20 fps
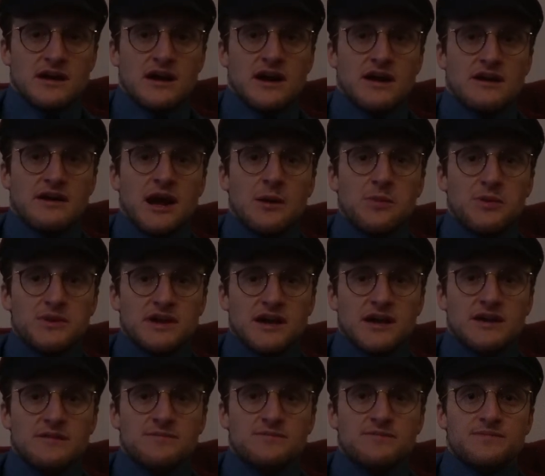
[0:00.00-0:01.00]
higher
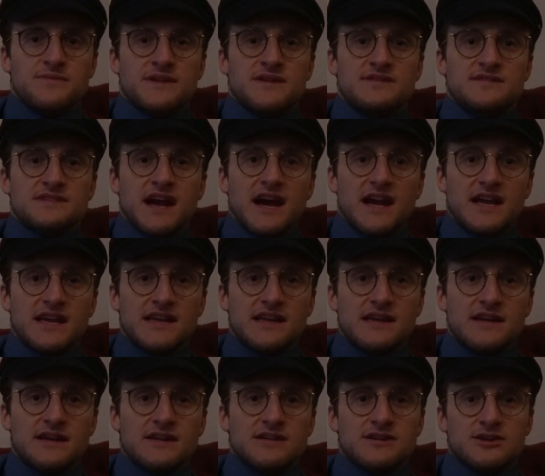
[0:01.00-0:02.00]
appetite,
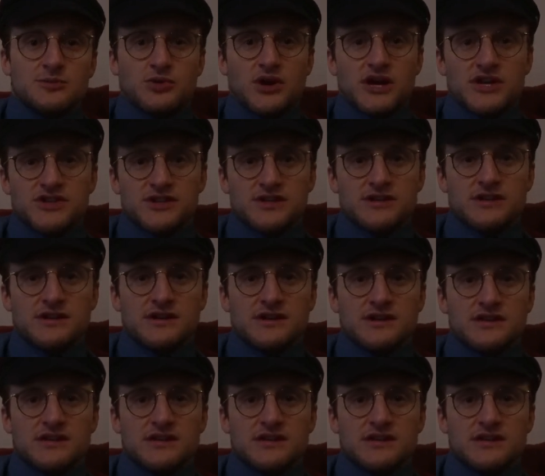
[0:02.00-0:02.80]
anxiety, depression,